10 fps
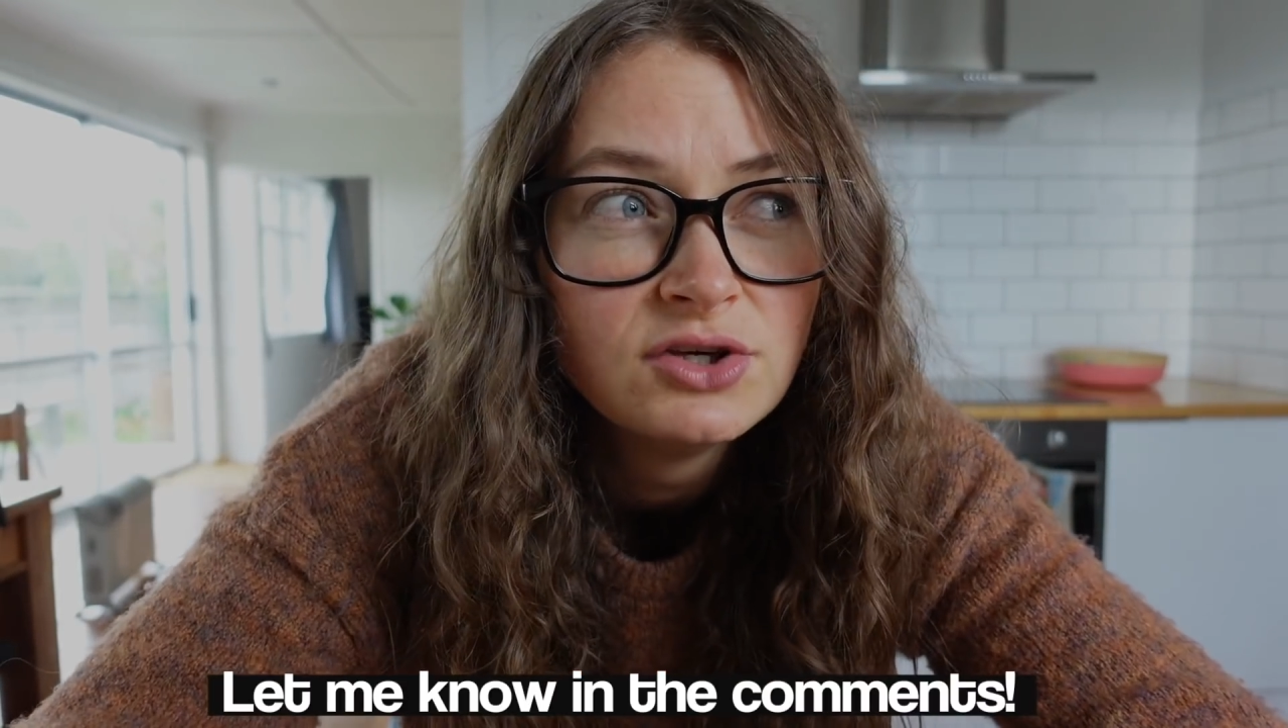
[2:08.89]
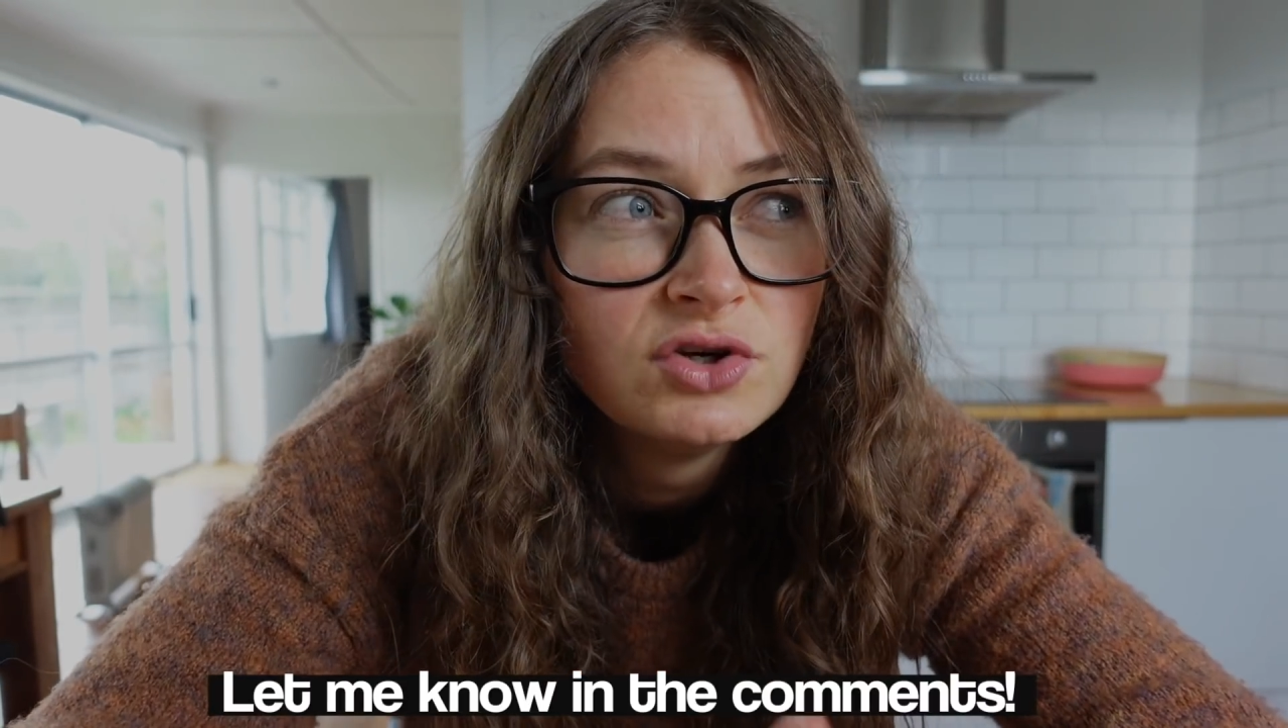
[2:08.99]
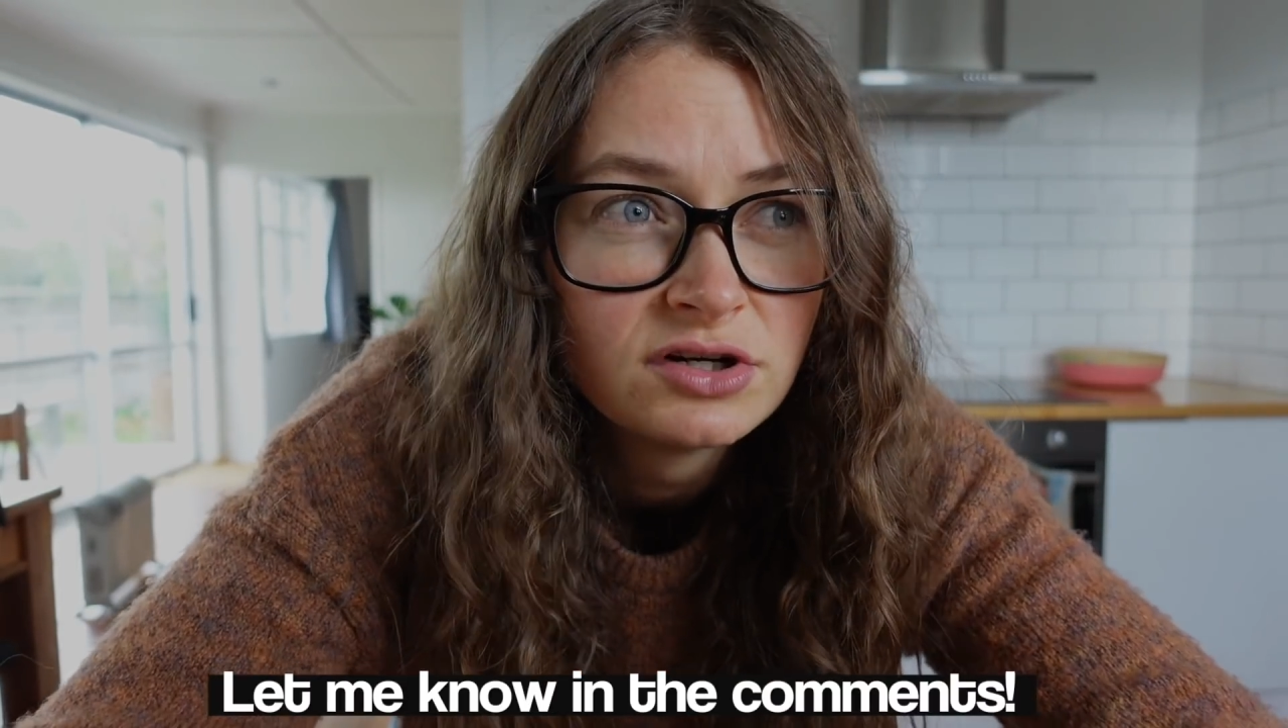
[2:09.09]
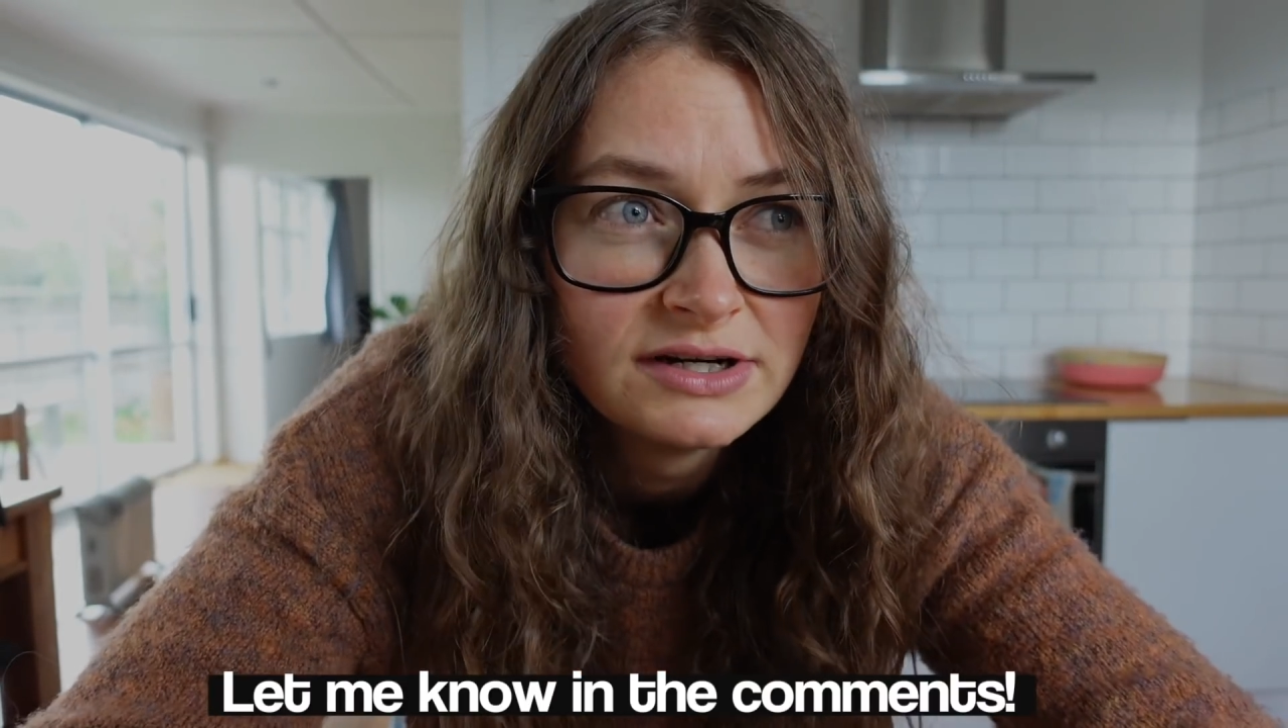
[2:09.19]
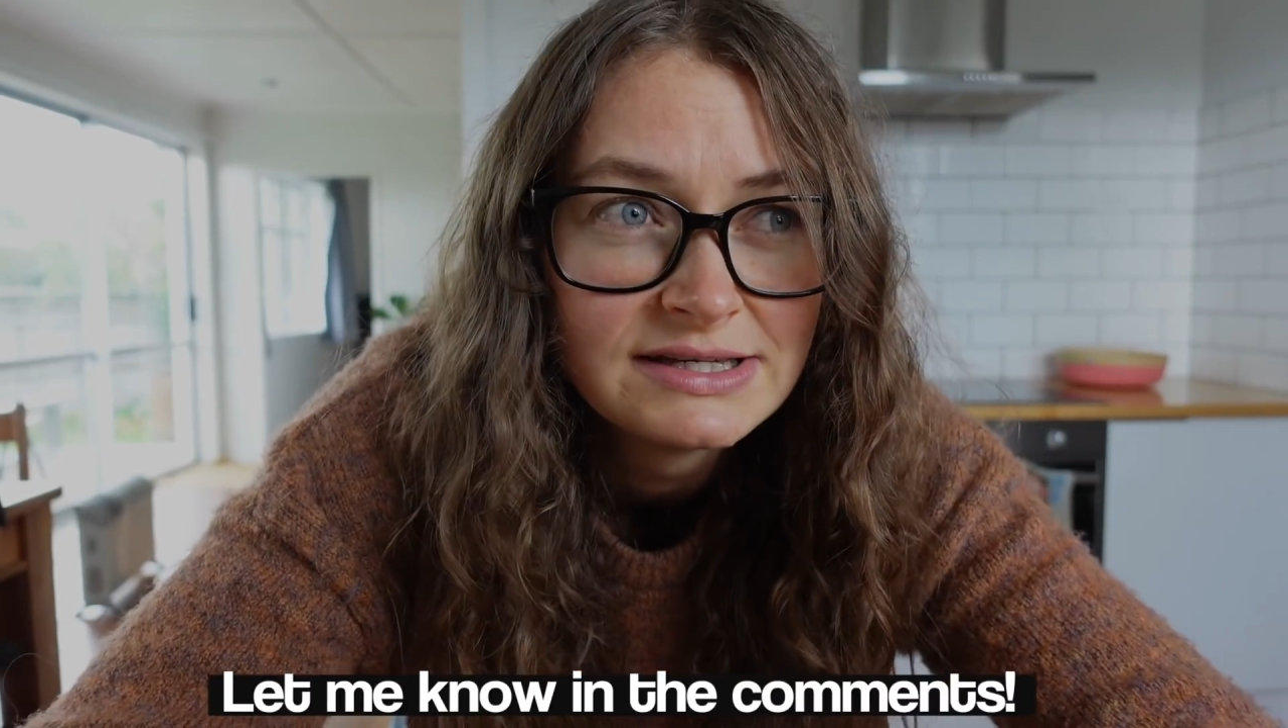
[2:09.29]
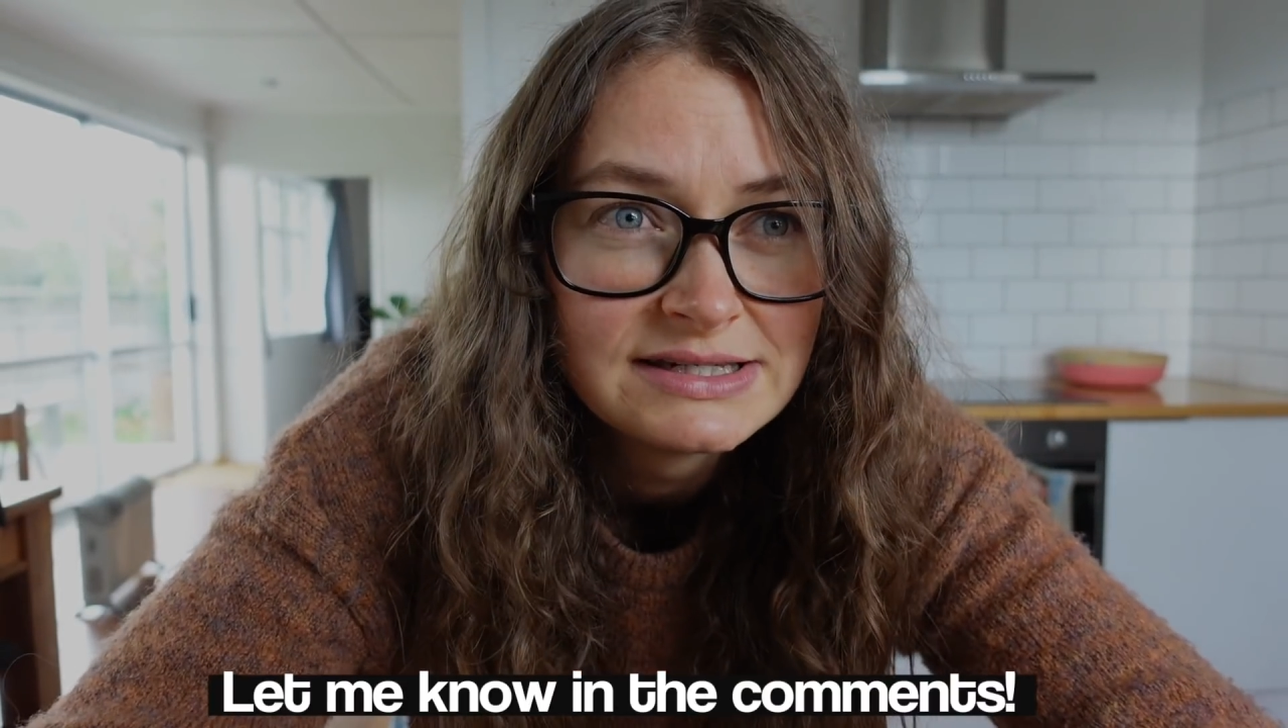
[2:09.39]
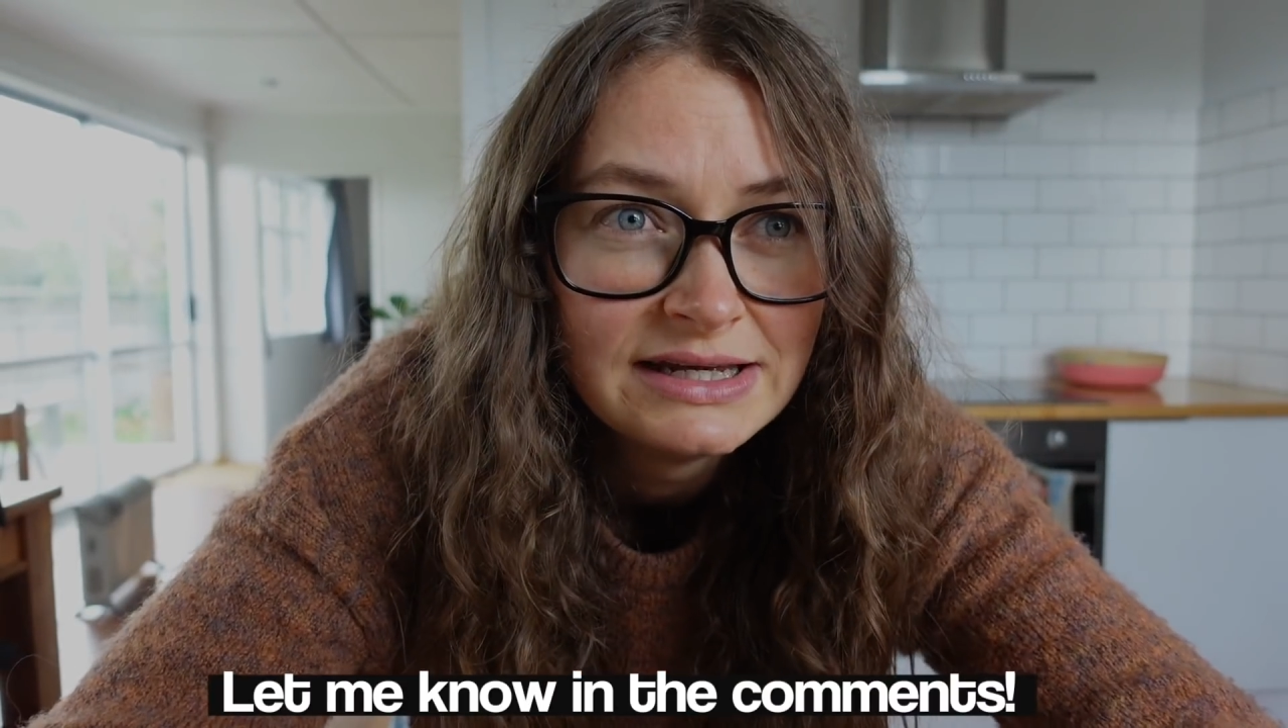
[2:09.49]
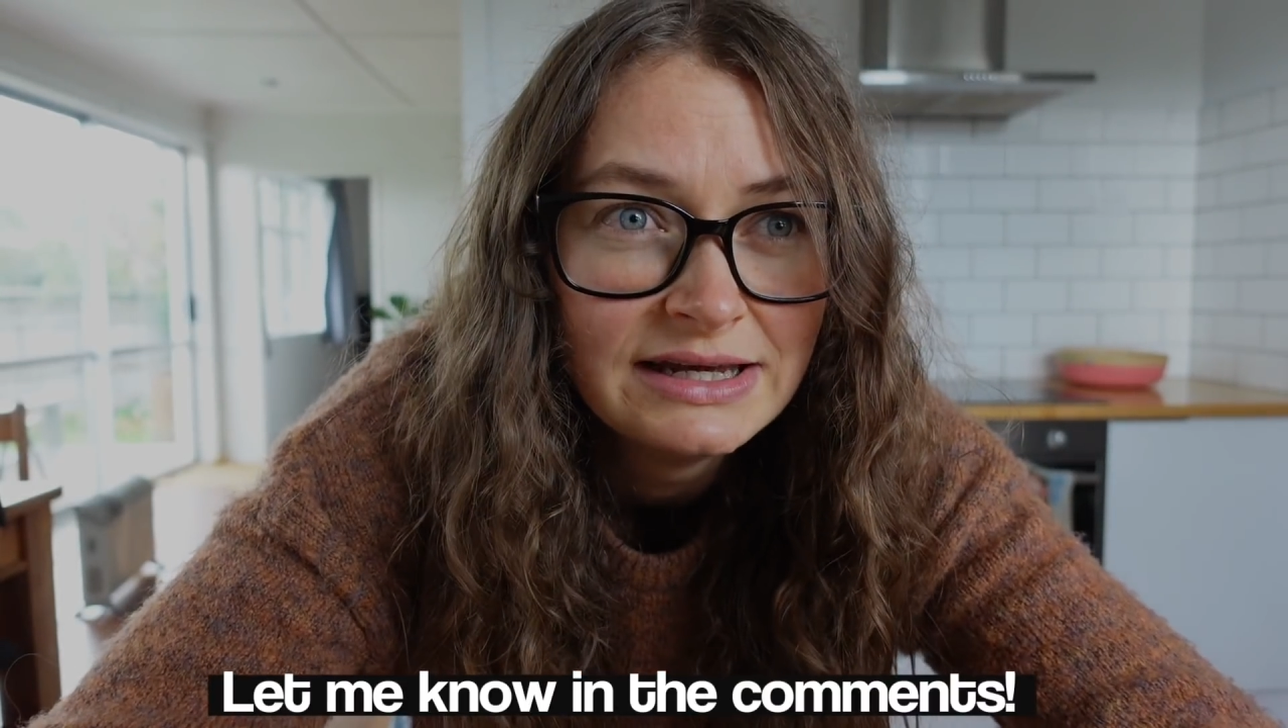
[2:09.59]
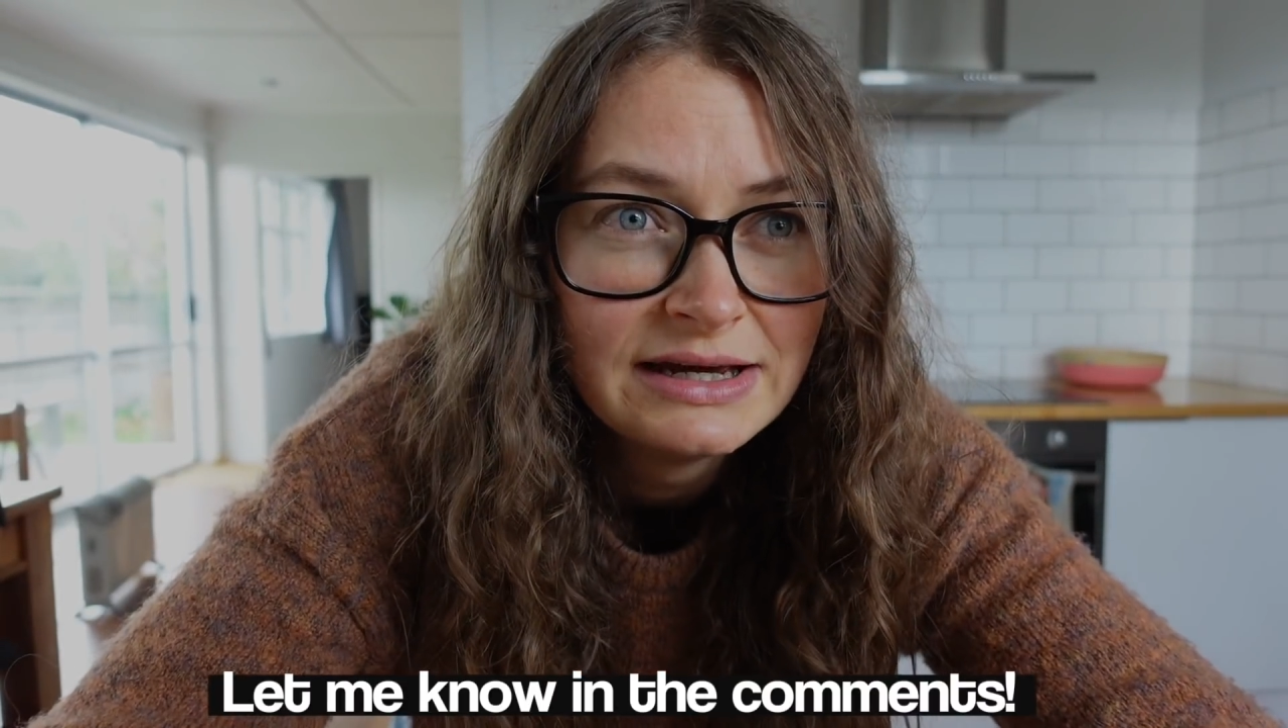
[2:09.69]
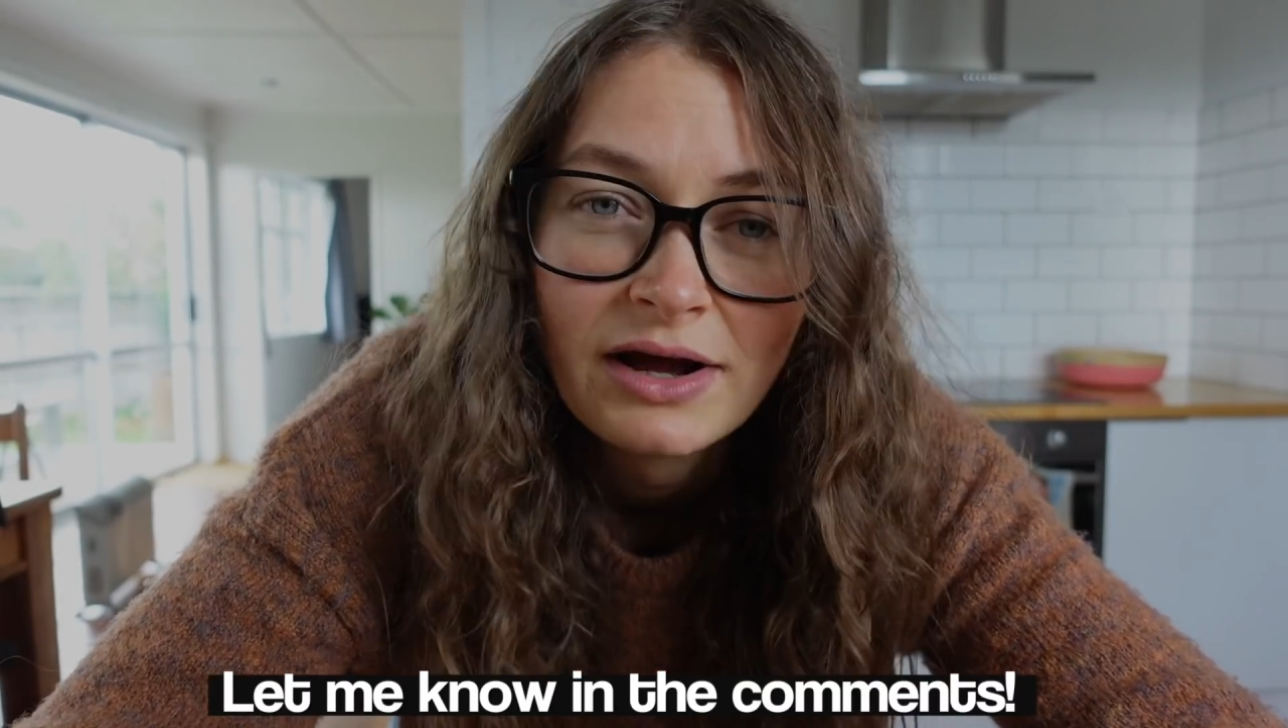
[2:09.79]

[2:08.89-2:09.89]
curious to hear.